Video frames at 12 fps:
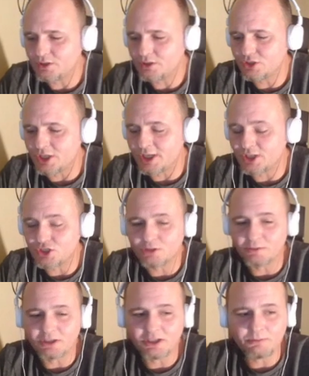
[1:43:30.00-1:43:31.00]
John
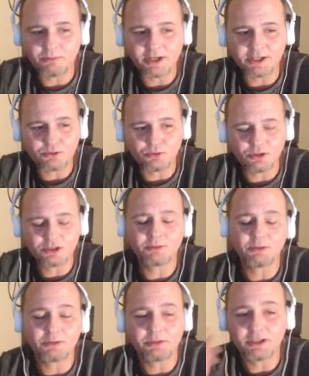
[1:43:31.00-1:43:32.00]
should be getting back to work. I'm
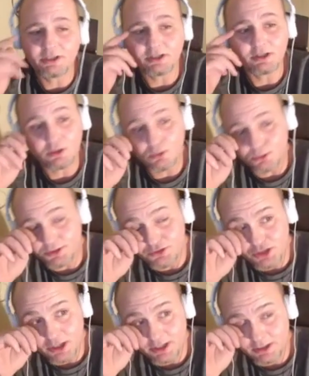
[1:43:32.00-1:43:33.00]
going to be getting a hold of
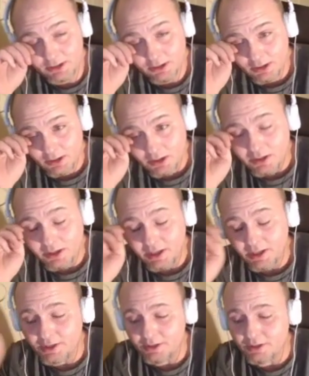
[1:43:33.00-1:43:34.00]
John,
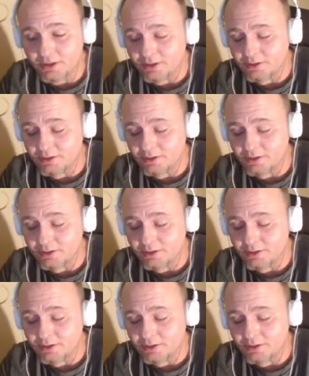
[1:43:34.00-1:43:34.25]
and